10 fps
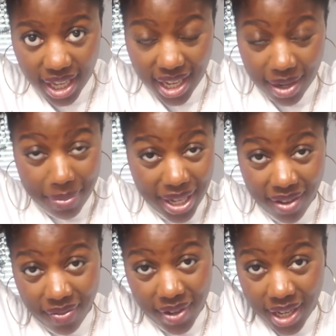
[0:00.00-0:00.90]
And I'm
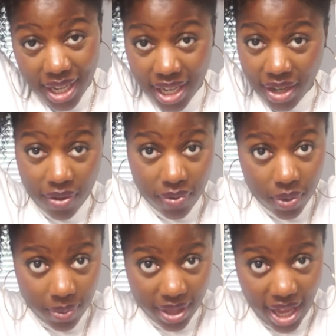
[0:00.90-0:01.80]
being very
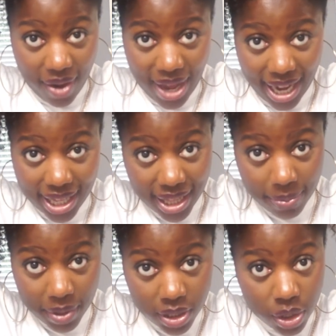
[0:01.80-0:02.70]
careful with how I clip it